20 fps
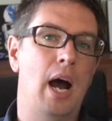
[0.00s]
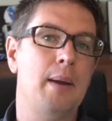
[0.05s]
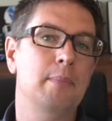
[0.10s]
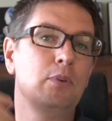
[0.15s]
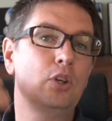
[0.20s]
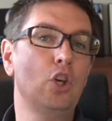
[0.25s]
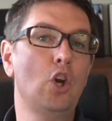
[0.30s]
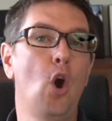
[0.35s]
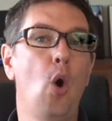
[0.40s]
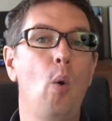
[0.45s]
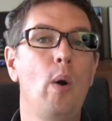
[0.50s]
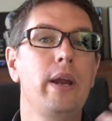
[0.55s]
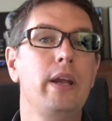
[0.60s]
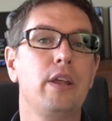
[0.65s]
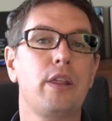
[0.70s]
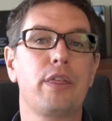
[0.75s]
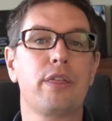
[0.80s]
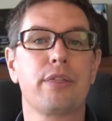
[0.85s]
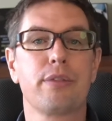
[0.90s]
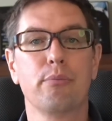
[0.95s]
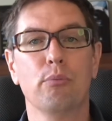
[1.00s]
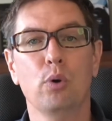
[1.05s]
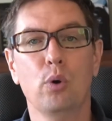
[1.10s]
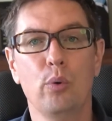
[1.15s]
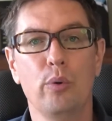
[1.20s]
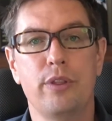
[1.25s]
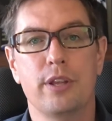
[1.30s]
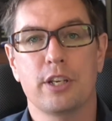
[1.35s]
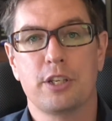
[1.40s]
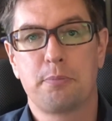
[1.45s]
going through
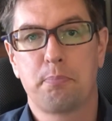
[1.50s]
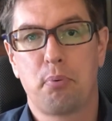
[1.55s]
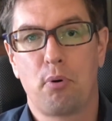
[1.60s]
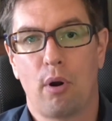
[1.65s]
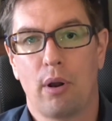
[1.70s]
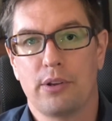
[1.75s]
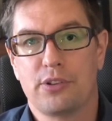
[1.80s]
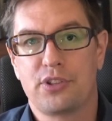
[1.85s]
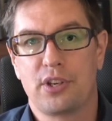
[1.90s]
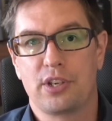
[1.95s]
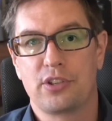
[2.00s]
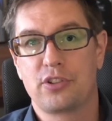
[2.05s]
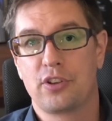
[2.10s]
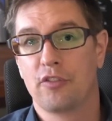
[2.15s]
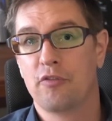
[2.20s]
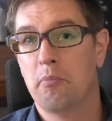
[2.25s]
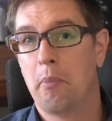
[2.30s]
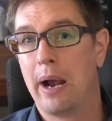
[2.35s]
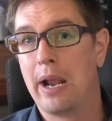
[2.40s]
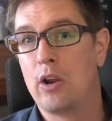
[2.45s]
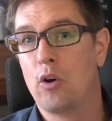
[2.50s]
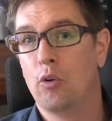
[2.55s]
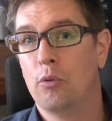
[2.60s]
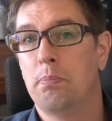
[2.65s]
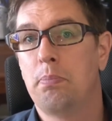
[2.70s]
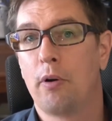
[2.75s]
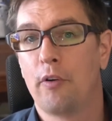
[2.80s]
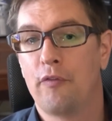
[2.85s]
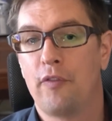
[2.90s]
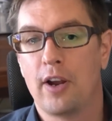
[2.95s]
this process of my own
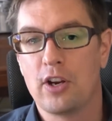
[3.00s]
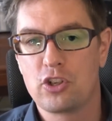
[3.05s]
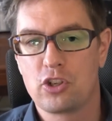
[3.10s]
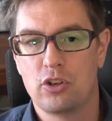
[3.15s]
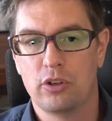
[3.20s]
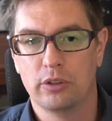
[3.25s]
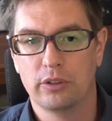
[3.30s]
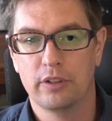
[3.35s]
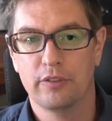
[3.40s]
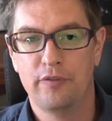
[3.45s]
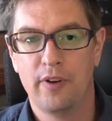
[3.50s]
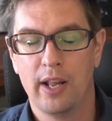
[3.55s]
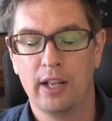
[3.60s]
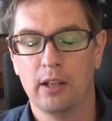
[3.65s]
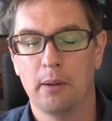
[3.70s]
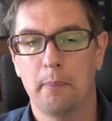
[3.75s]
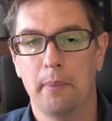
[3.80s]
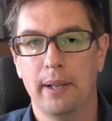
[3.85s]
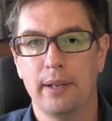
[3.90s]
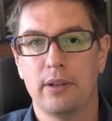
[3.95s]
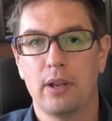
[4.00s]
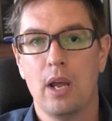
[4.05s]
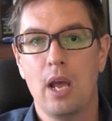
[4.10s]
professional development,